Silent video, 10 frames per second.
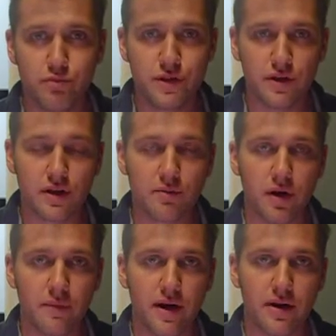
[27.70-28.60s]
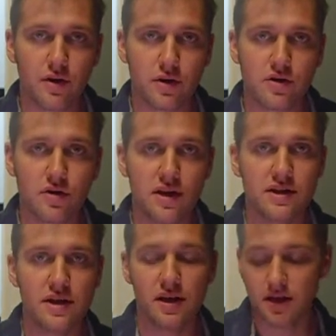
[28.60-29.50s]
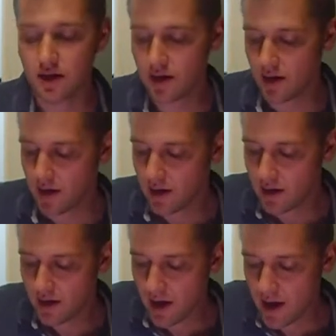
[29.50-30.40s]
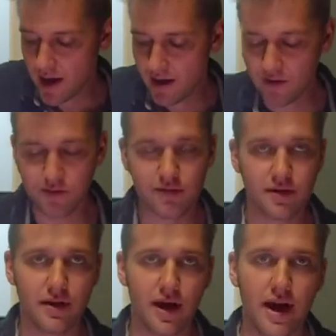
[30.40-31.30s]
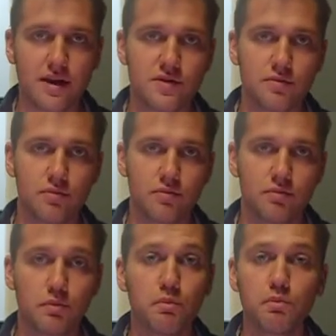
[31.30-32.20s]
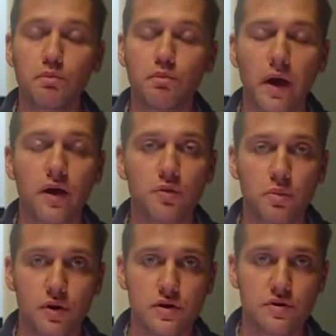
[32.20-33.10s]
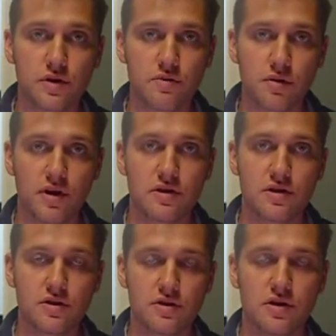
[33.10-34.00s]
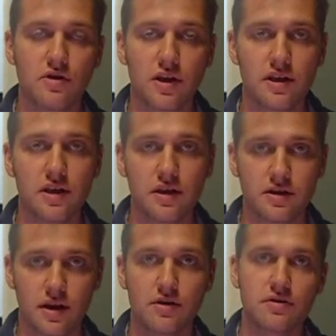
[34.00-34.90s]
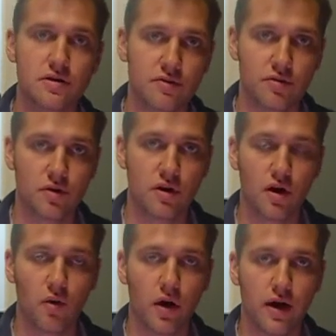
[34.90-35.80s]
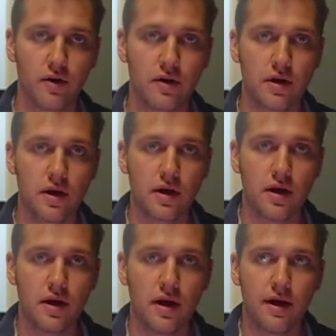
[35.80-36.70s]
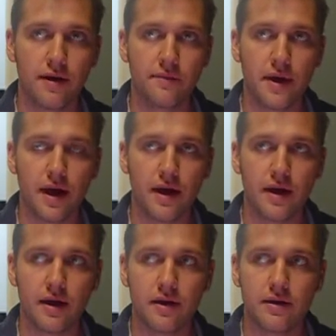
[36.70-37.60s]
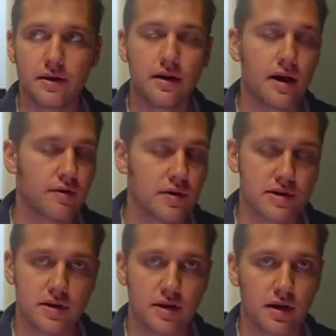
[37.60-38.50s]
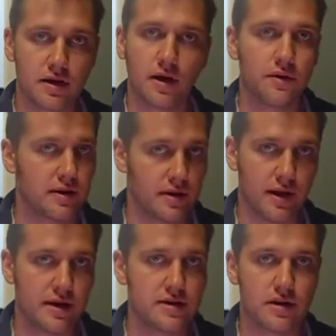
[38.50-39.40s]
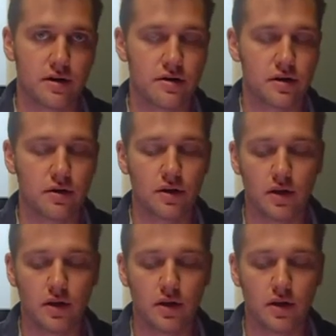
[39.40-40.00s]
dealing primarily with creatine. And I had some my own personal experiences using creatine because I used it for a while, and not recently, not within the last year or so.